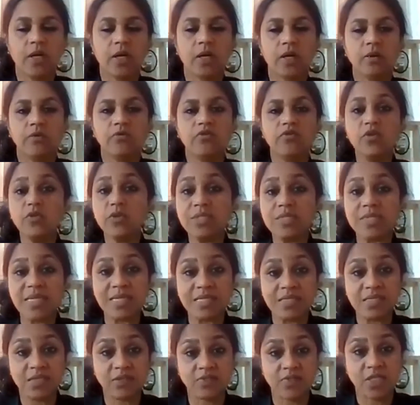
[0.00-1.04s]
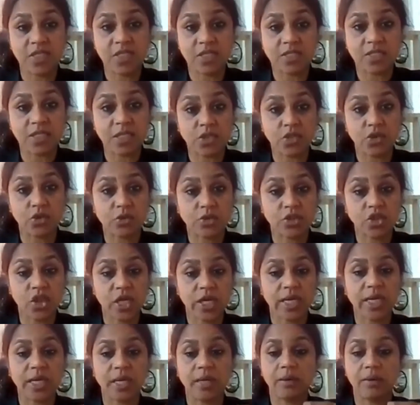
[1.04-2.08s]
food sensitivities that you're
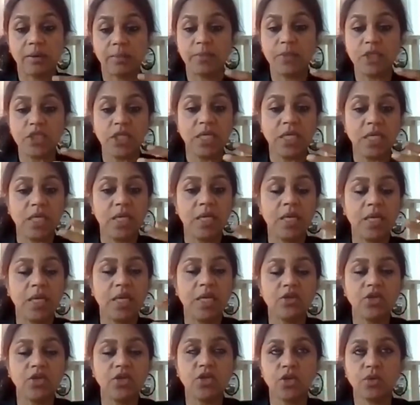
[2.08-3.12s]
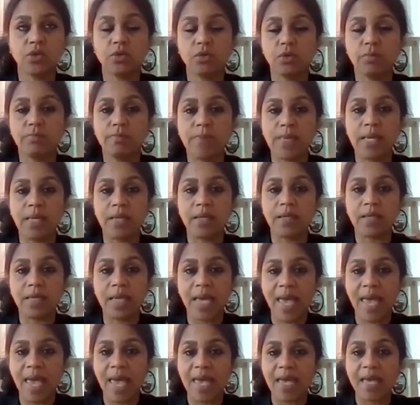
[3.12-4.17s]
checking, particularly to milk,
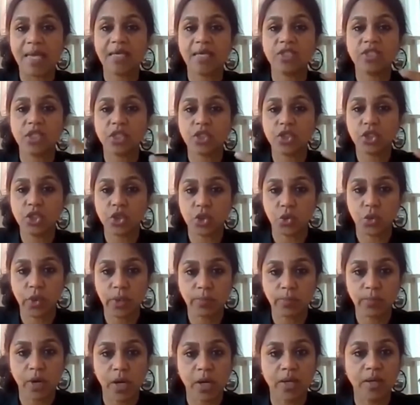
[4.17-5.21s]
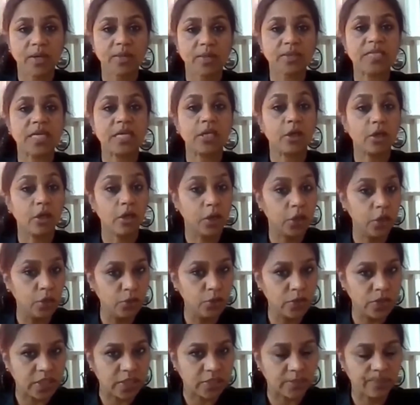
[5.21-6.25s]
eggs, and soy products and
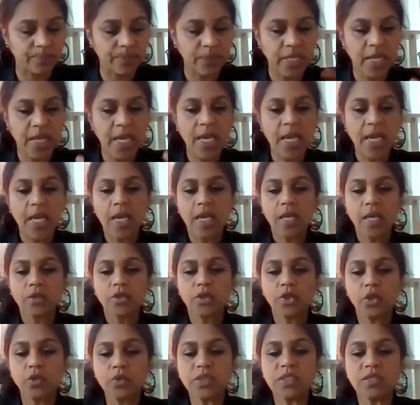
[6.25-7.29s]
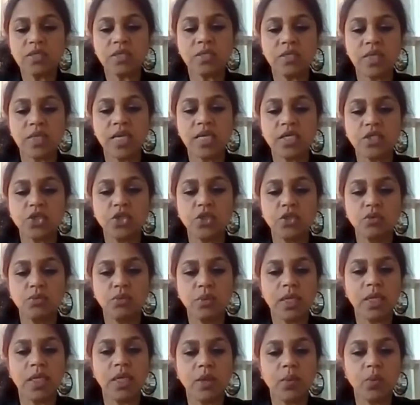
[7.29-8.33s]
gluten? Those are the things you
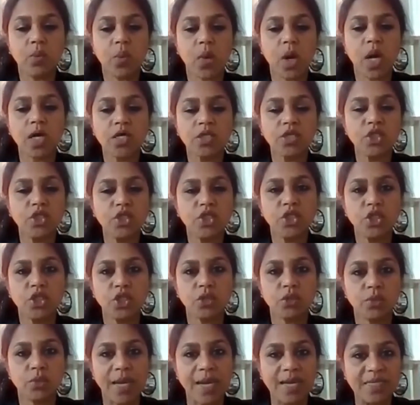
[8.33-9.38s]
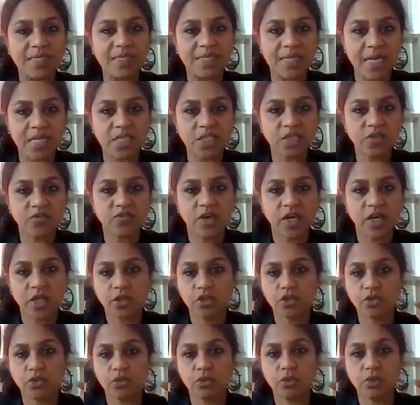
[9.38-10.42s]
really want to identify
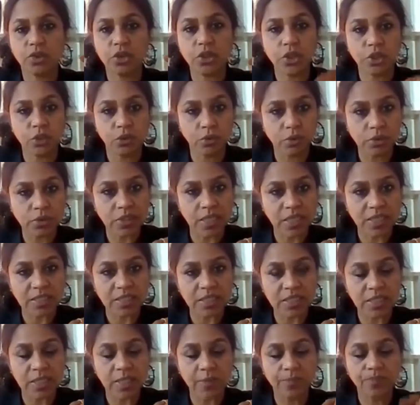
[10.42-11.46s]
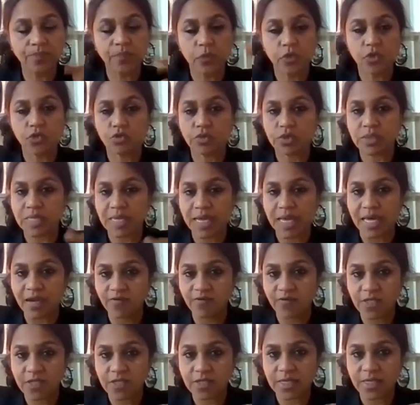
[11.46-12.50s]
through stool testing, through
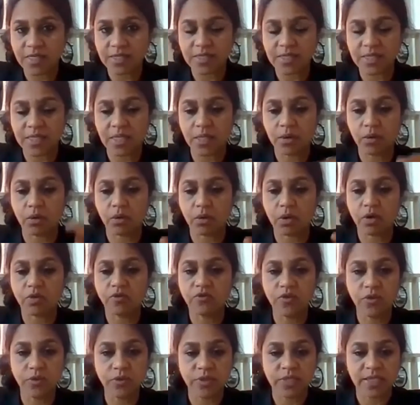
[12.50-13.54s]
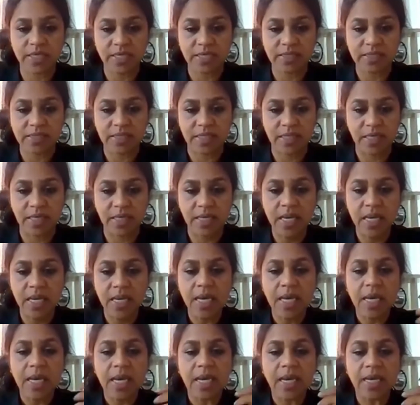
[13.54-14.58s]
saliva testing, or food testing.
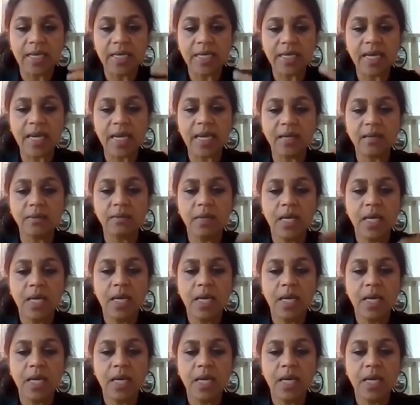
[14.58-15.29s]
And again,